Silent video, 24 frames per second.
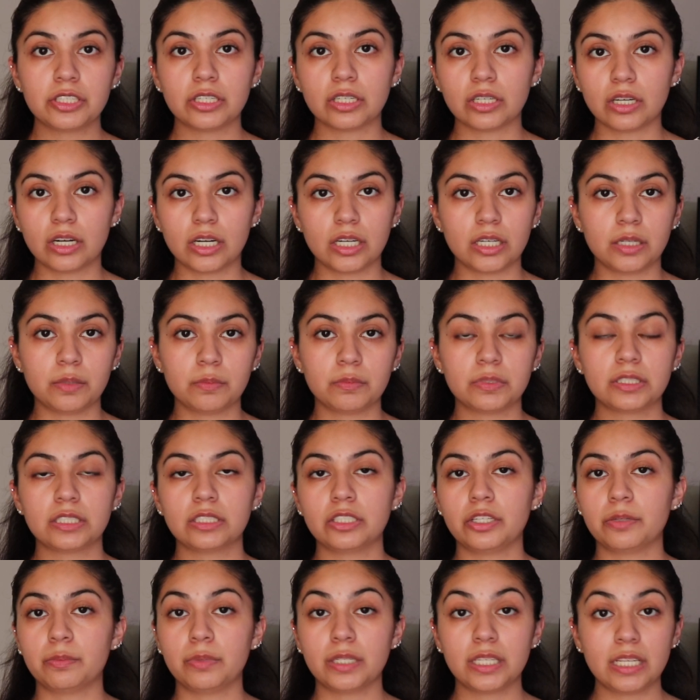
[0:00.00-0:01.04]
your
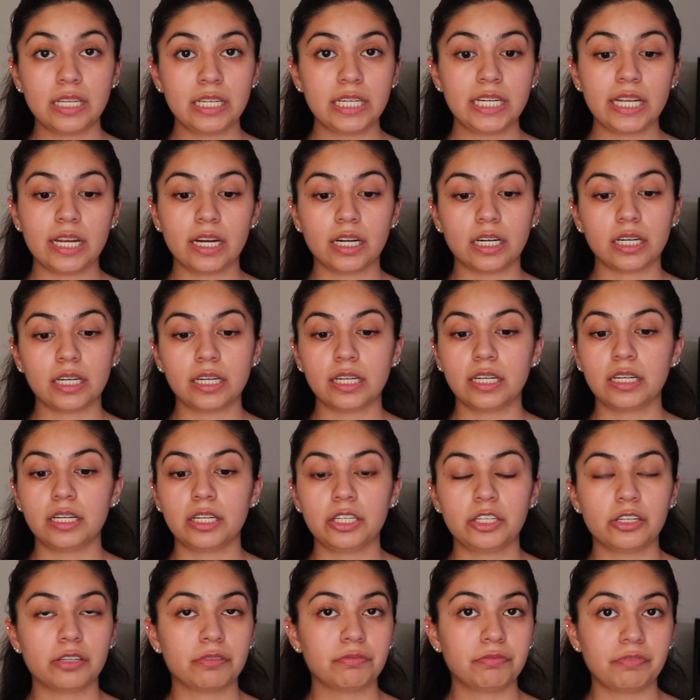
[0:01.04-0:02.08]
arms, your bikini
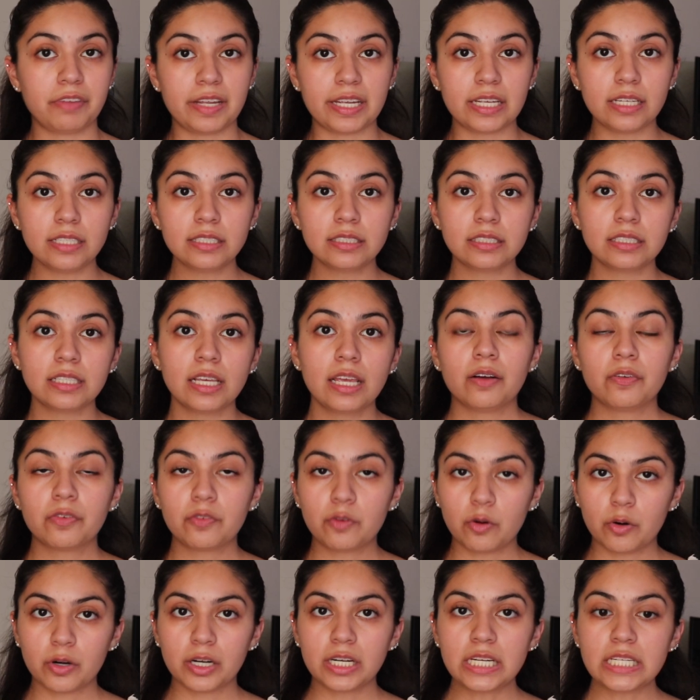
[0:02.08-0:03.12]
area, your face. Of
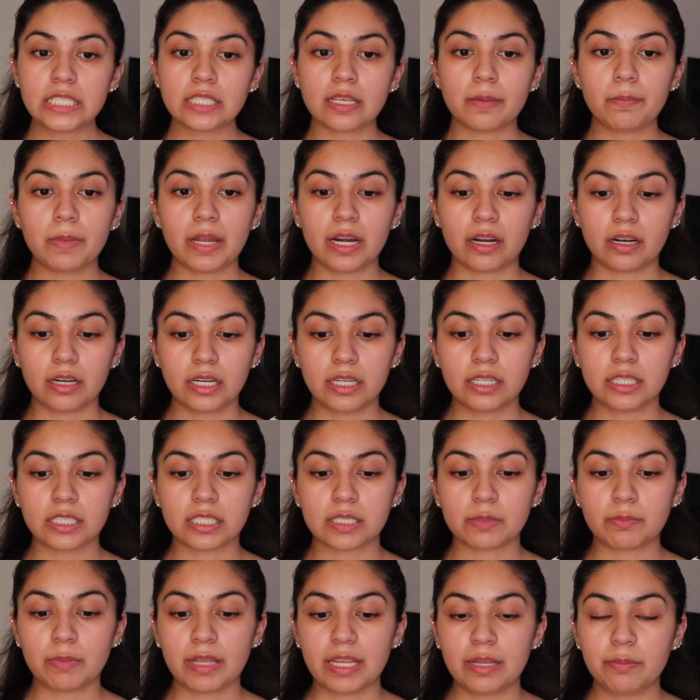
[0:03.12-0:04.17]
course, some
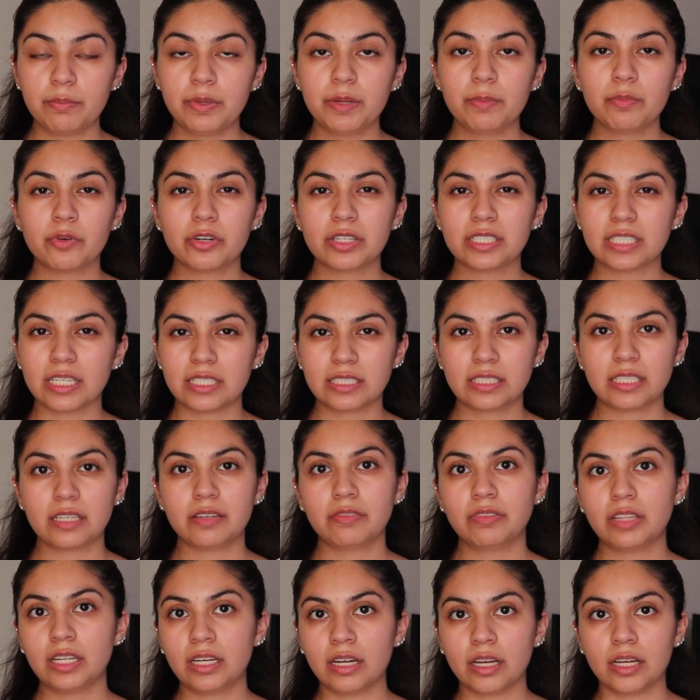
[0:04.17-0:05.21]
areas may be more
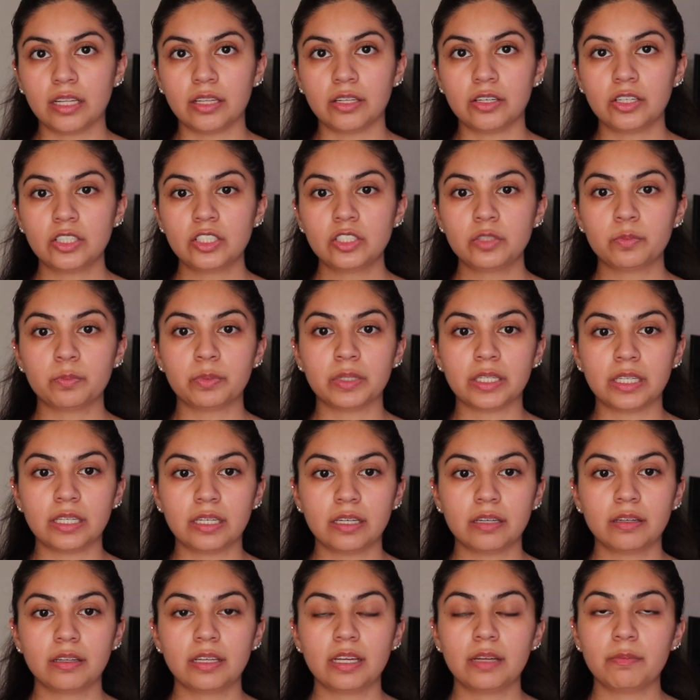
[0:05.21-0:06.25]
sensitive than others,
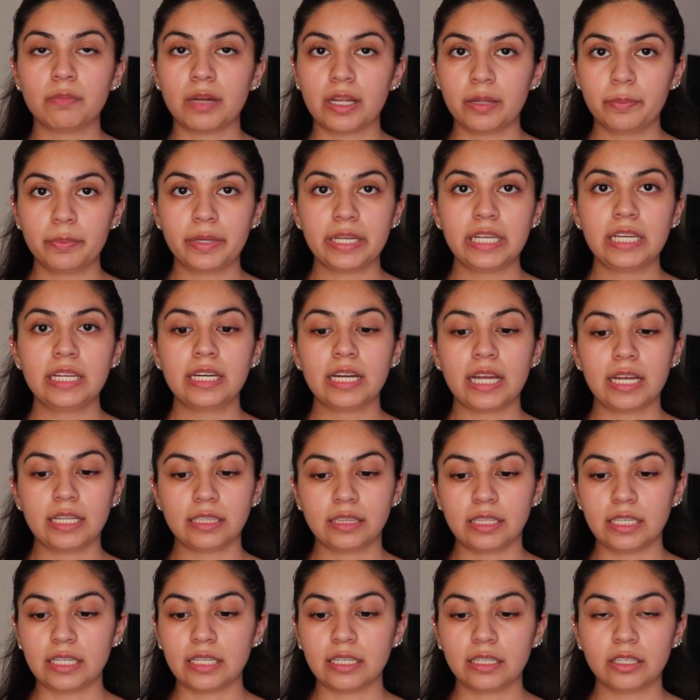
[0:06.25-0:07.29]
but in my opinion, I
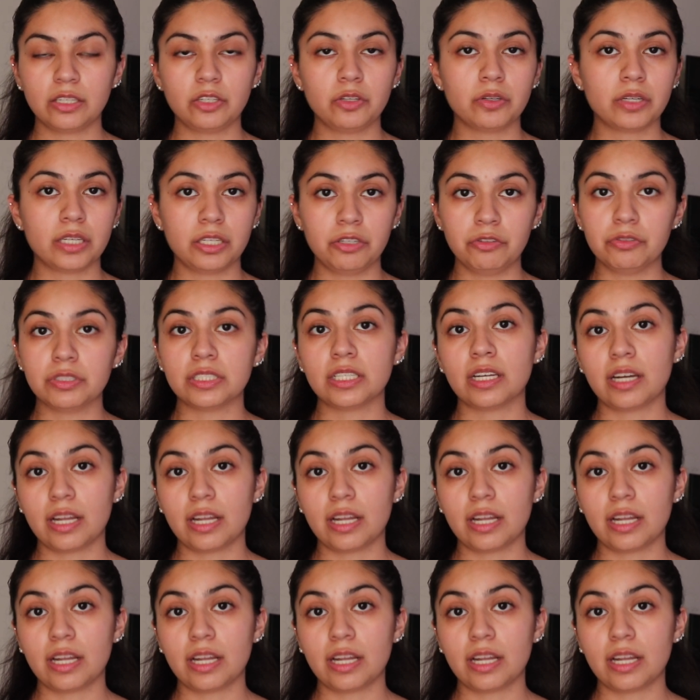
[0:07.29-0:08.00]
think you can use it